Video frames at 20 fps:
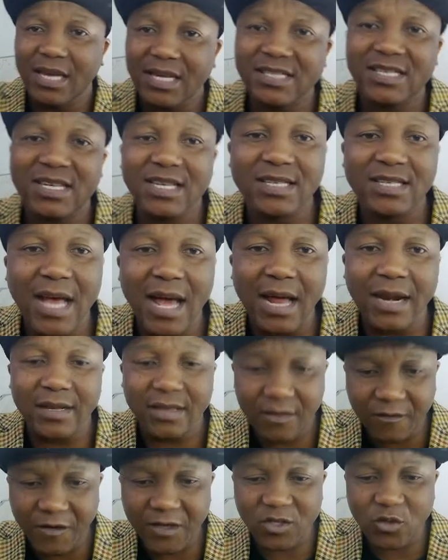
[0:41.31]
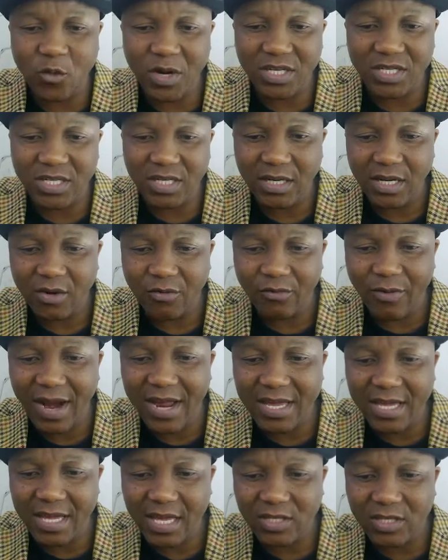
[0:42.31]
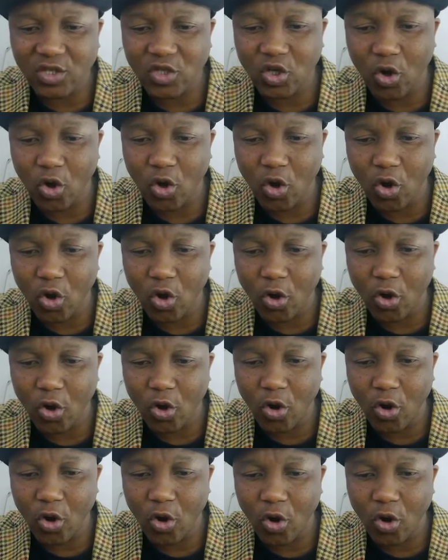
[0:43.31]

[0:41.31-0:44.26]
Let's get started. The first question right here. So